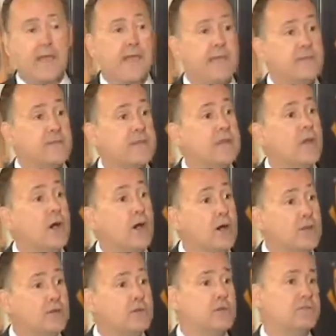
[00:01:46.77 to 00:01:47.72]
and the
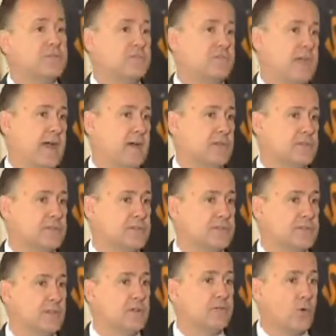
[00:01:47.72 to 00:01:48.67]
hundreds of
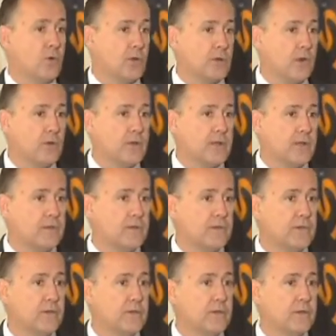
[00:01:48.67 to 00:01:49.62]
thousands of
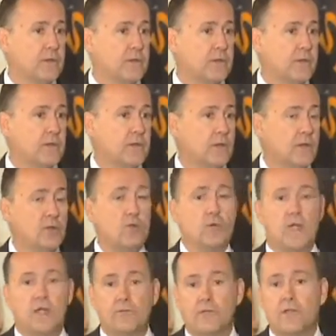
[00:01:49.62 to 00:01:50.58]
Oregonians
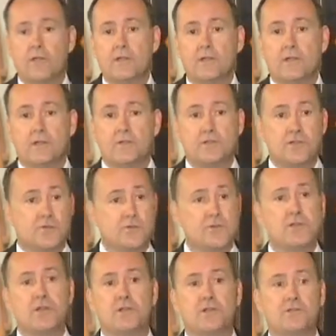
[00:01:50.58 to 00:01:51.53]
who every
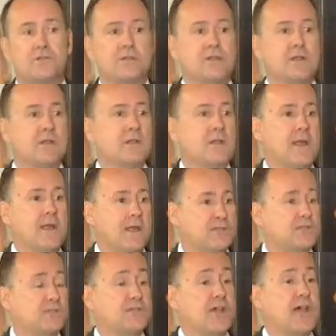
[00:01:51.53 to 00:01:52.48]
2 years
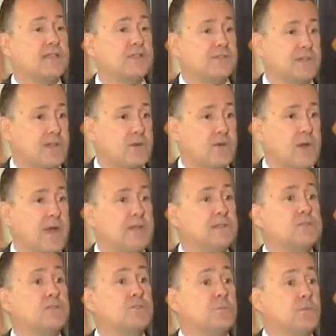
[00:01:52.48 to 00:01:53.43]
exercise their
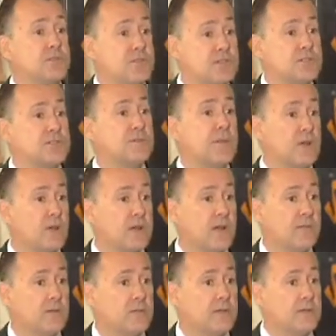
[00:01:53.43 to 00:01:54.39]
rights to petition their
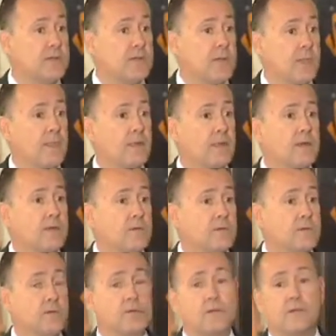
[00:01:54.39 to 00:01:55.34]
government
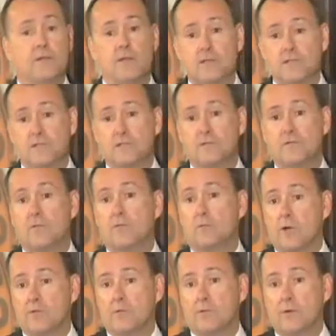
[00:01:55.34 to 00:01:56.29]
through the initiative and
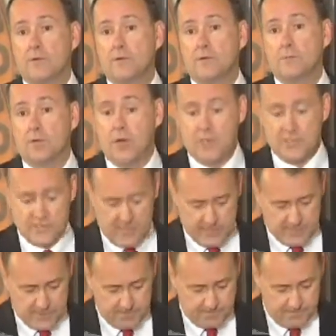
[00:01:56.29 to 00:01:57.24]
the referendum
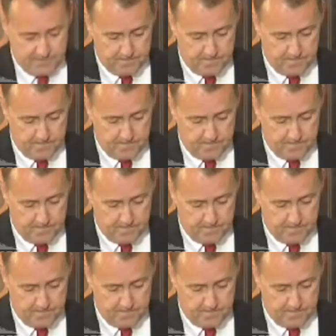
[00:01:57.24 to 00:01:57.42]
process.